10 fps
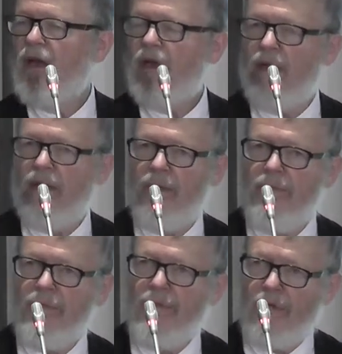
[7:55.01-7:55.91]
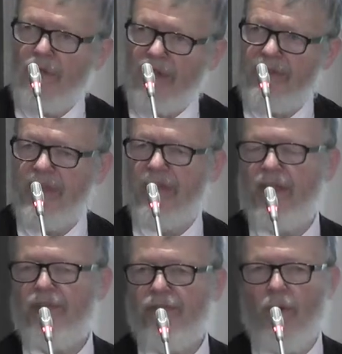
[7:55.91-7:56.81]
the
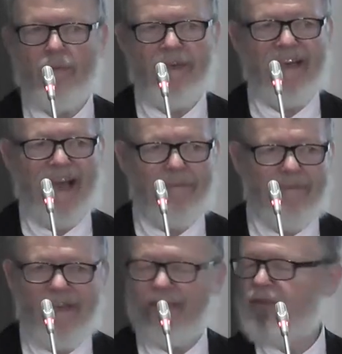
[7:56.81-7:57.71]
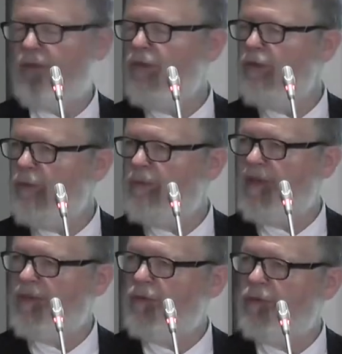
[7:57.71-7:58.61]
criteria for being admitted to the
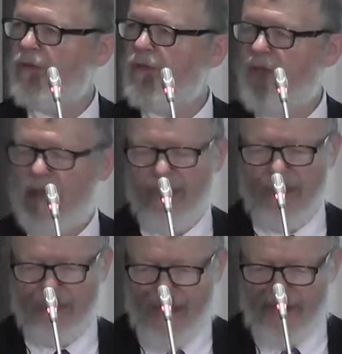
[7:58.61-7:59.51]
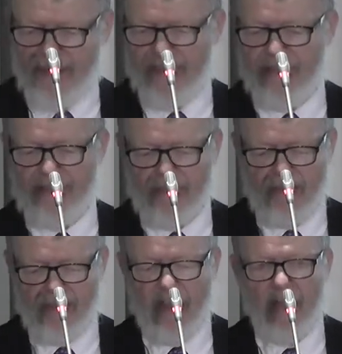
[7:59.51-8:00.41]
European Union, that is
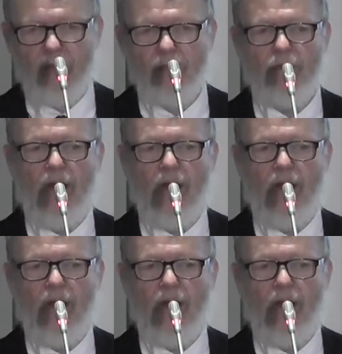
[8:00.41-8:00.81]
good